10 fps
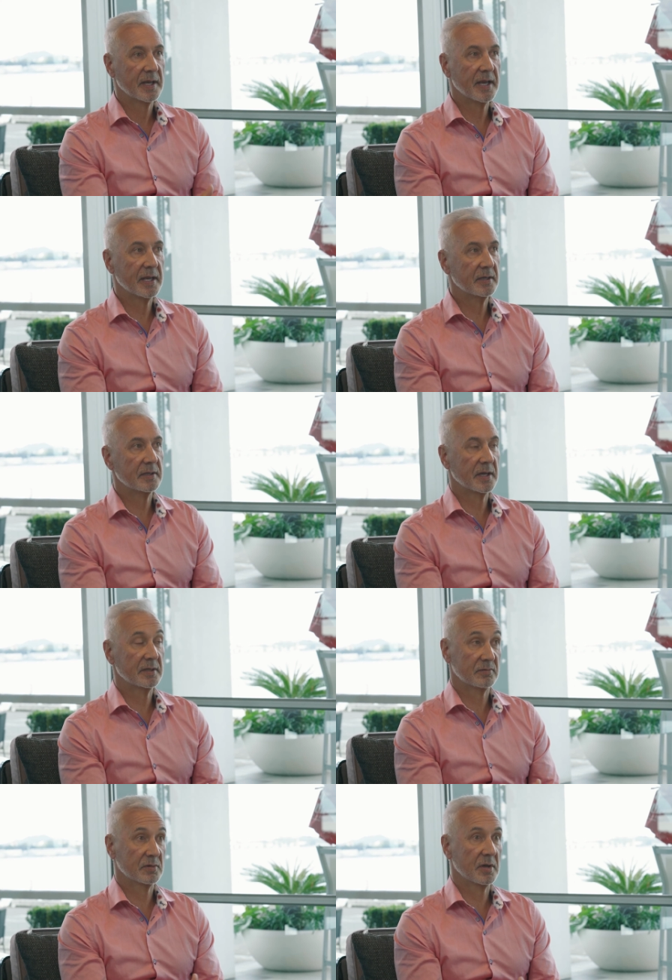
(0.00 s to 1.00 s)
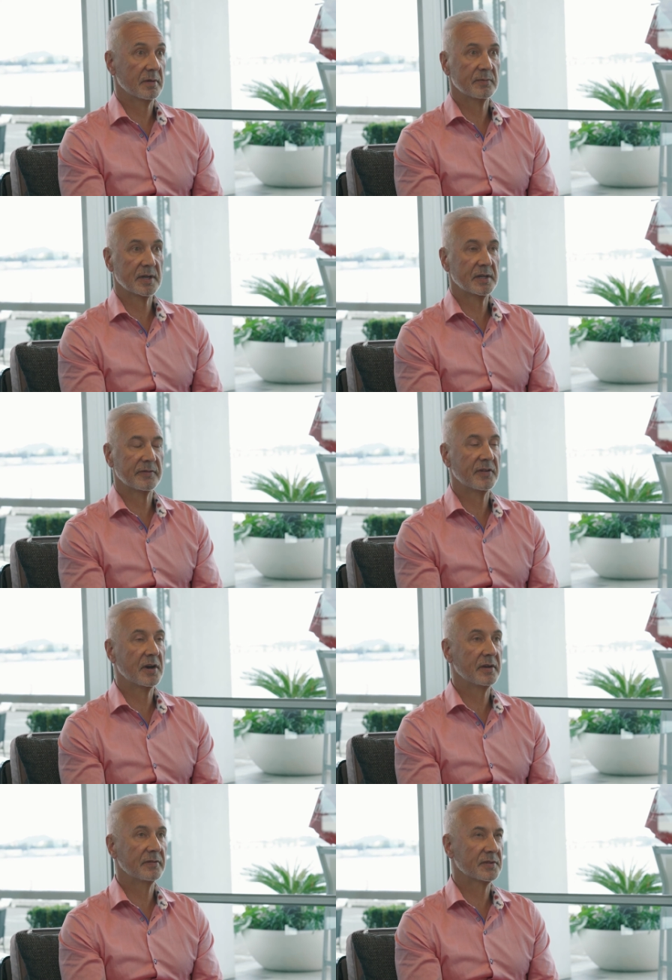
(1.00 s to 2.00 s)
and and you know, I'm running
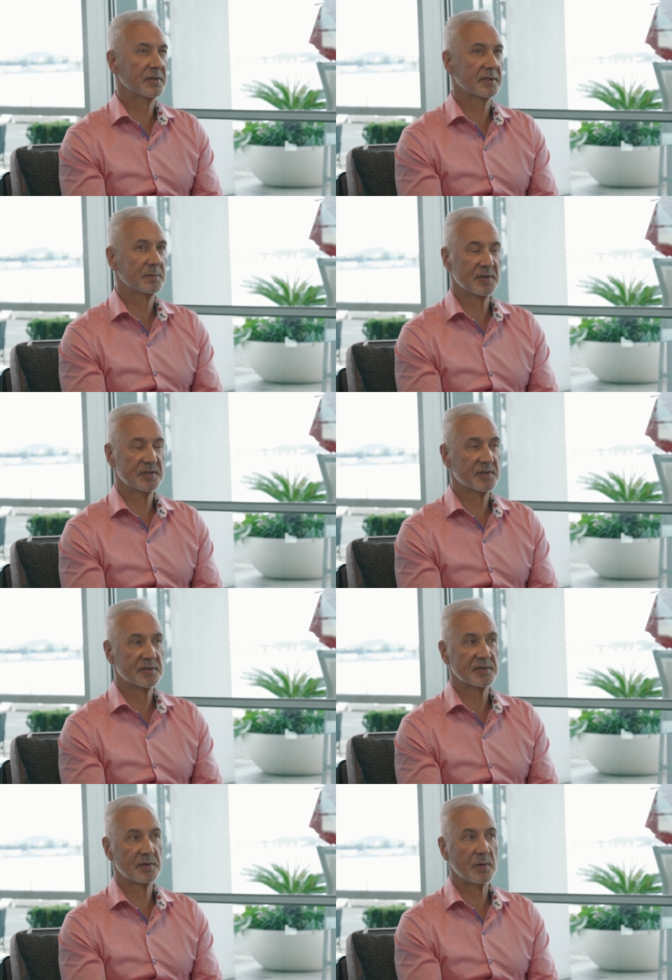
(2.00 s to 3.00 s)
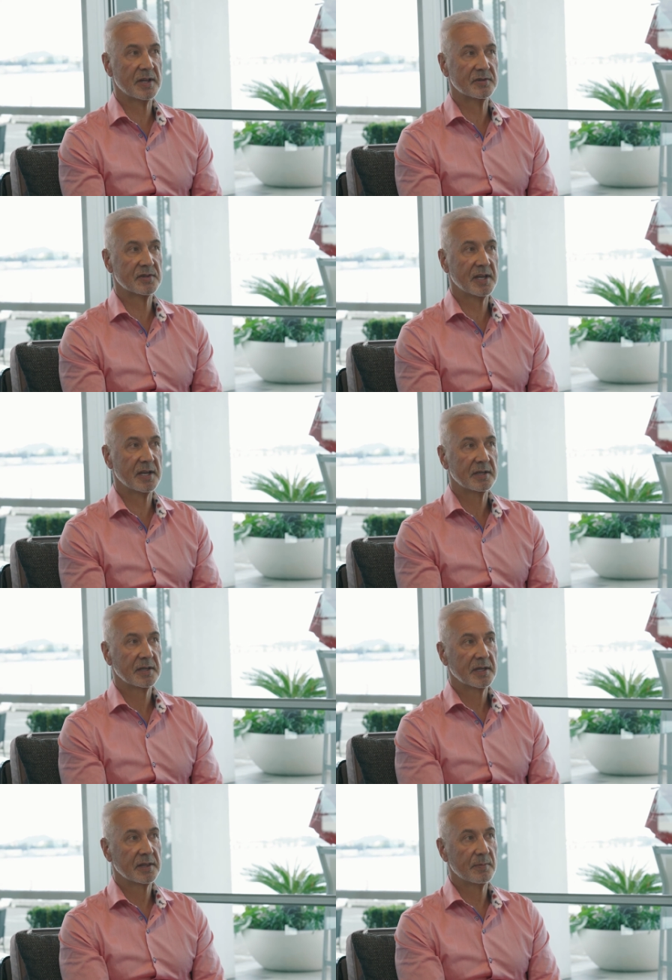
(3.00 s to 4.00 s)
five or six businesses at once here at
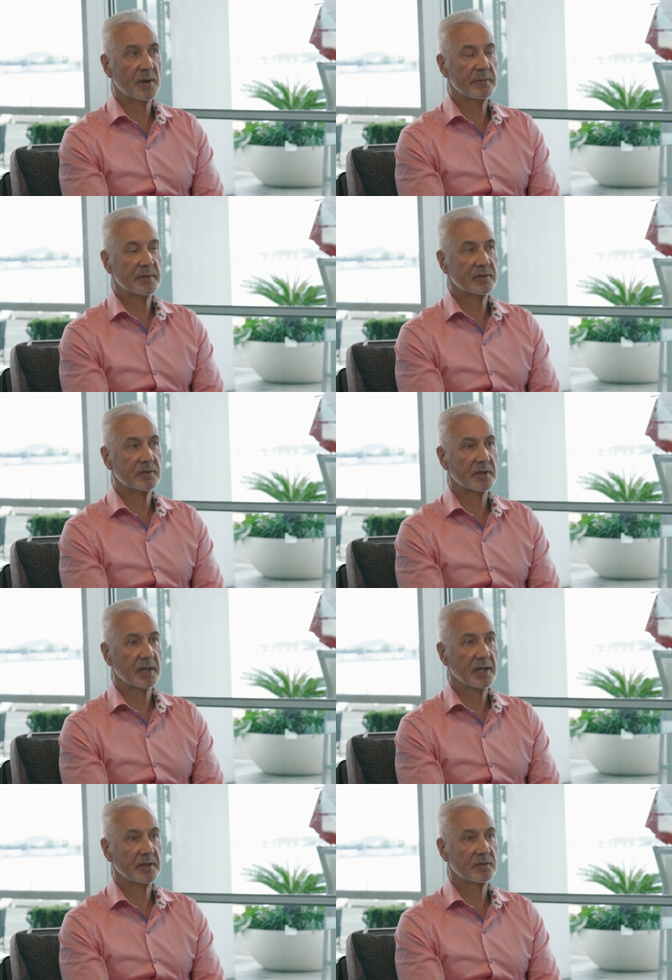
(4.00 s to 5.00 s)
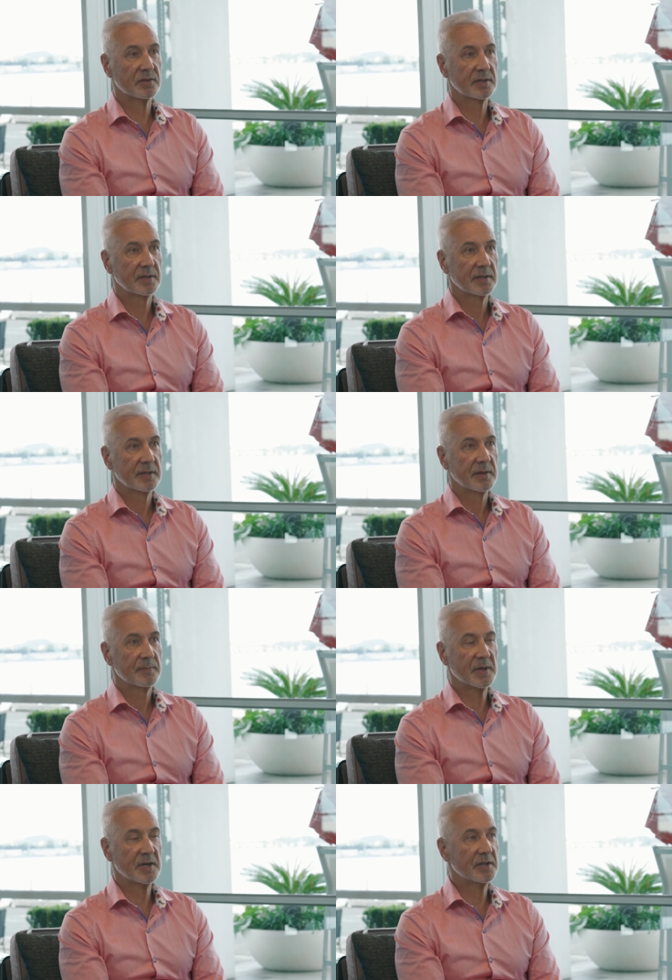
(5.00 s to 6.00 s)
mm. the hmm. moment, and
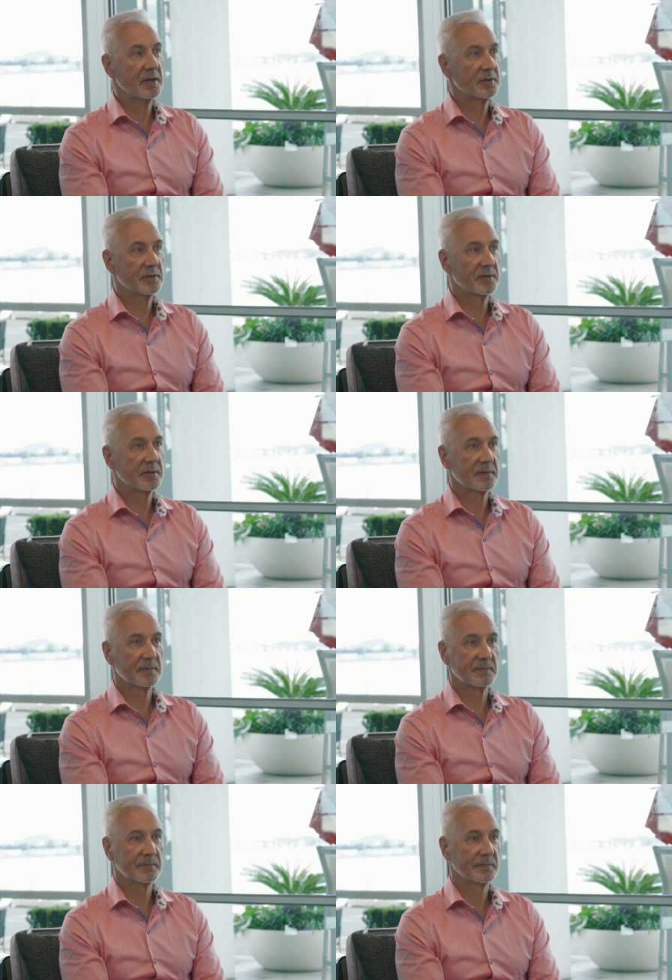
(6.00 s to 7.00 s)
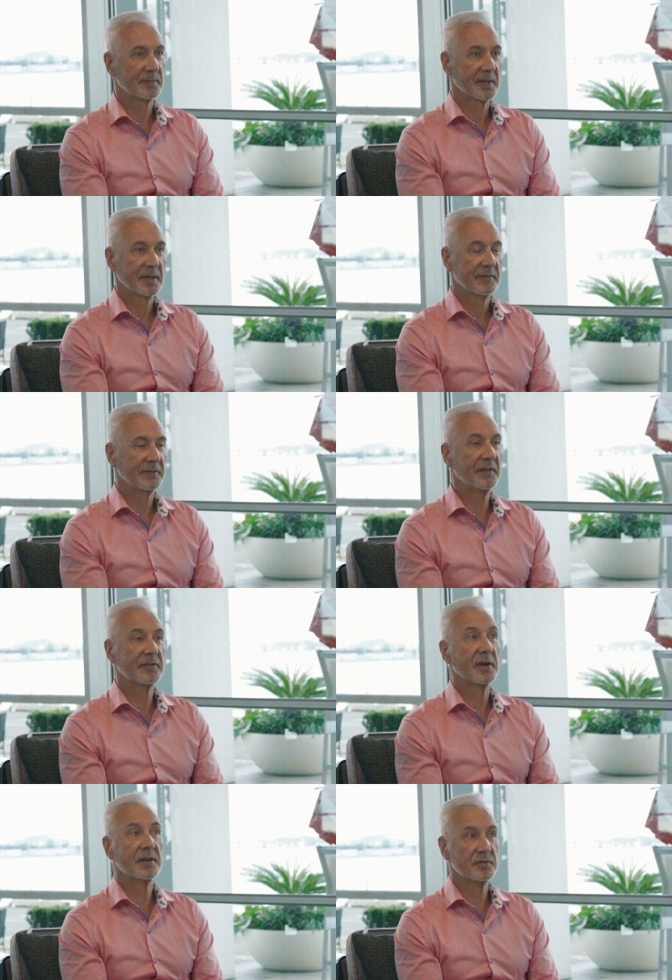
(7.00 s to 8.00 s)
but I don't fluff
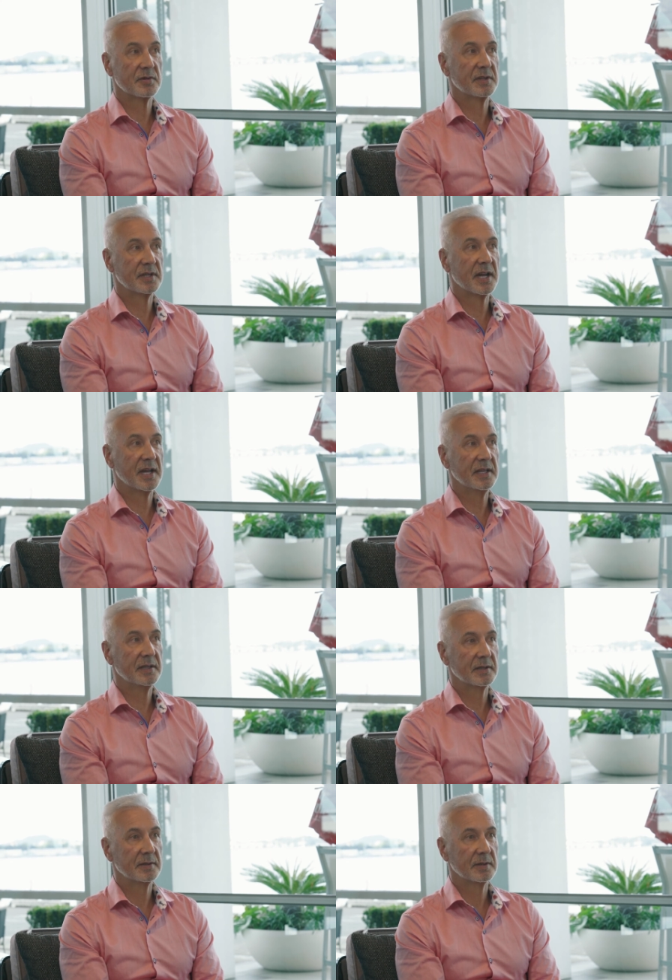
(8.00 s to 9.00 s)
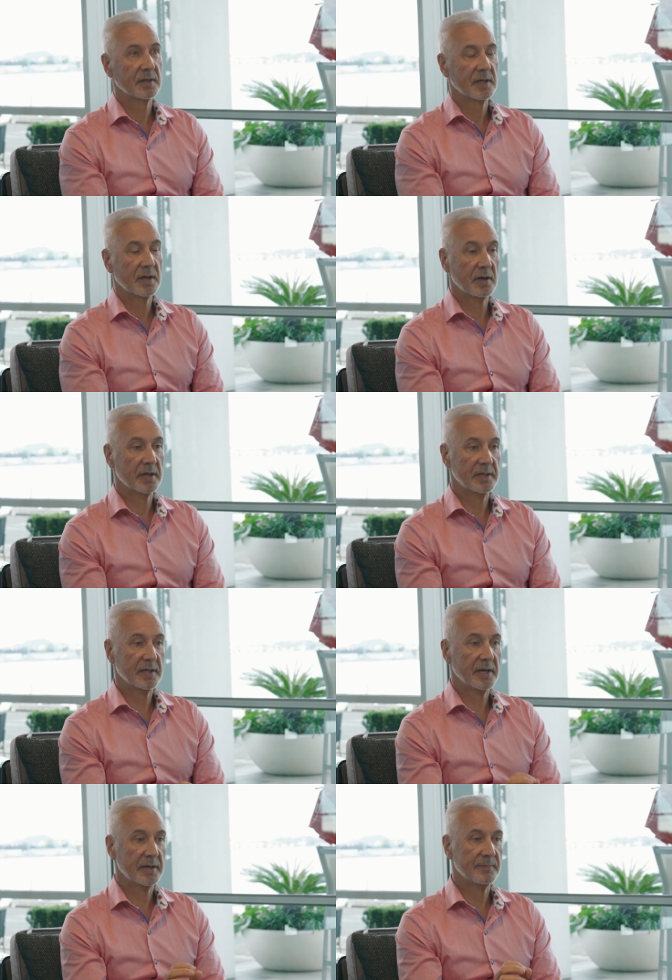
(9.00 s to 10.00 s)
around during the day. I
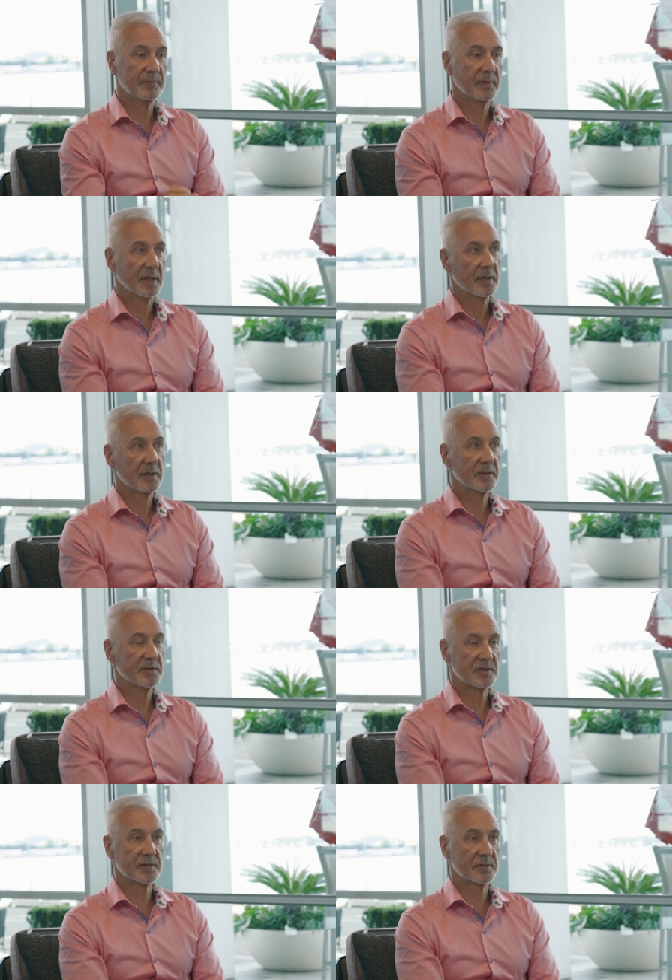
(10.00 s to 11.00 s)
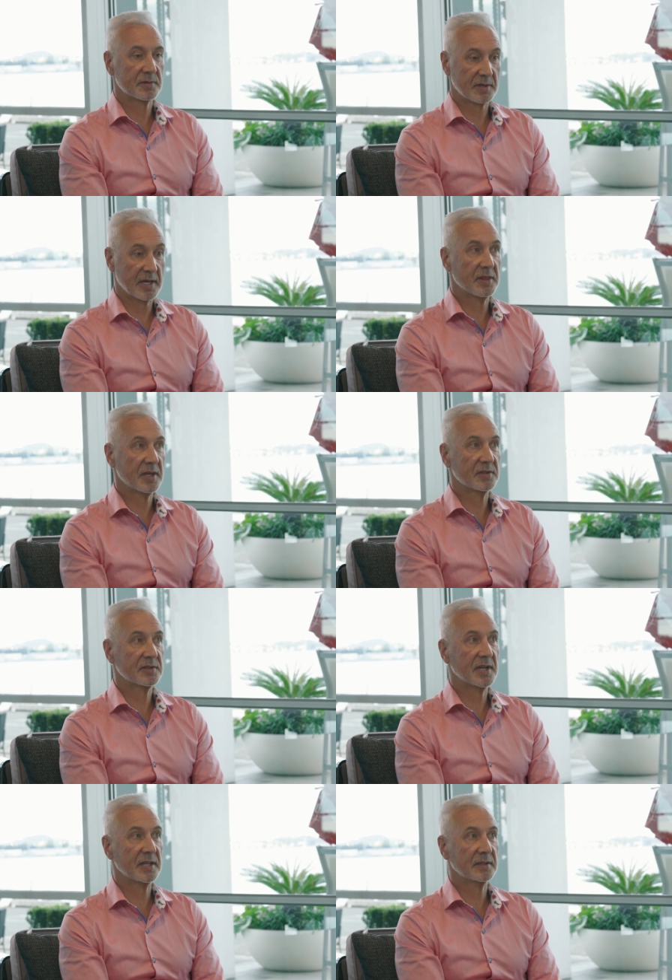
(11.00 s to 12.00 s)
um, I just get things
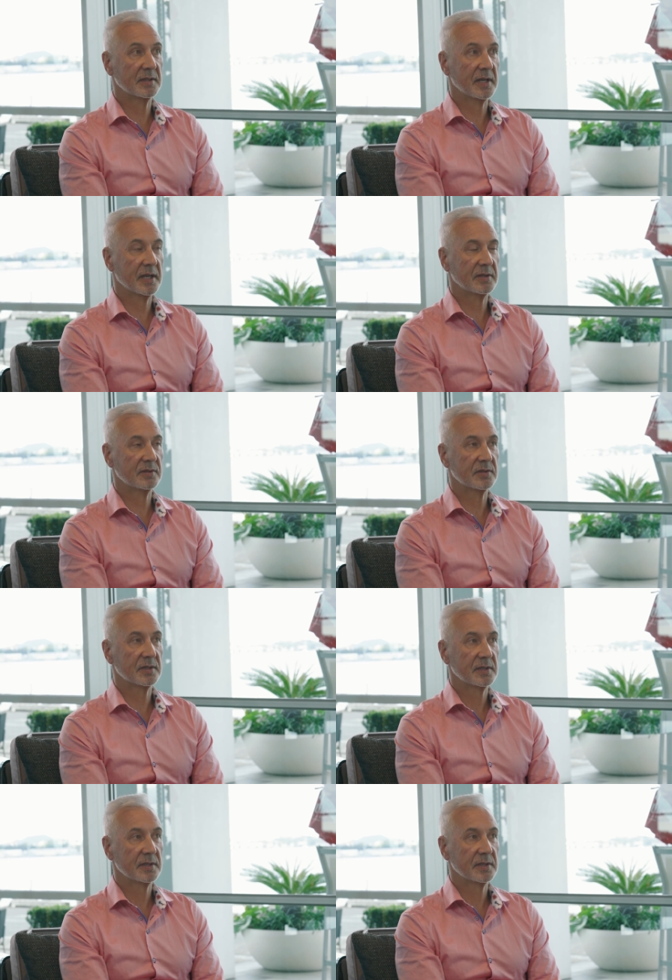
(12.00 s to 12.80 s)
done, and